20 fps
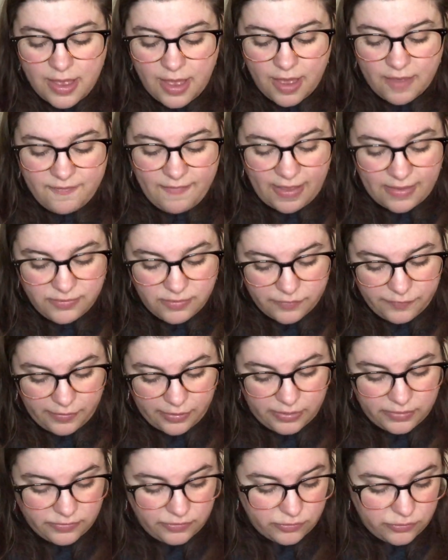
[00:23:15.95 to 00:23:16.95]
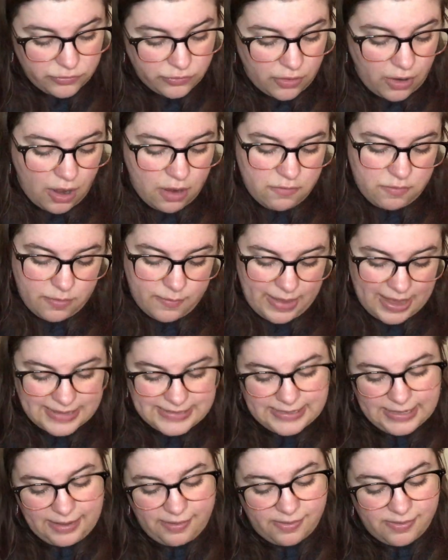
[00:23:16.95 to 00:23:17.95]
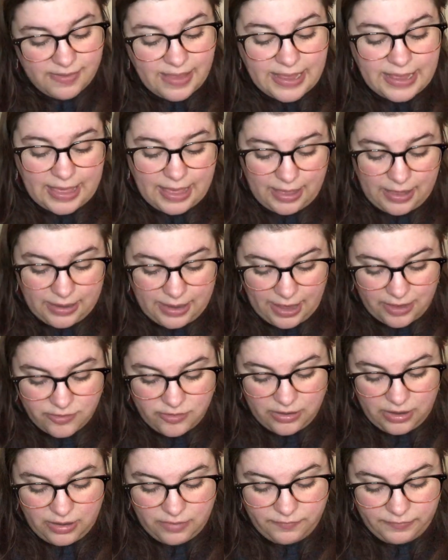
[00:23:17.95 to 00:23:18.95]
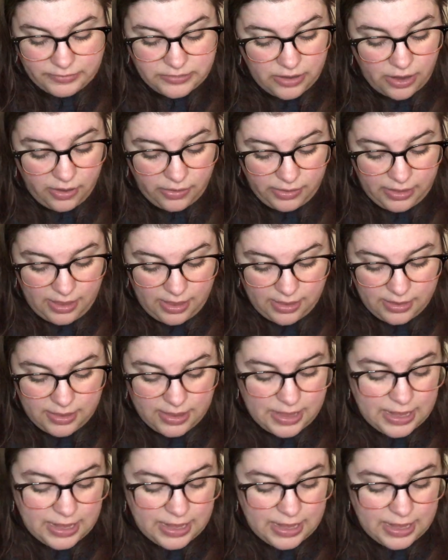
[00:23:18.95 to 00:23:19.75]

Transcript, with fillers: A Vassilvar is a strong romantic and psychic connection in Vidalia.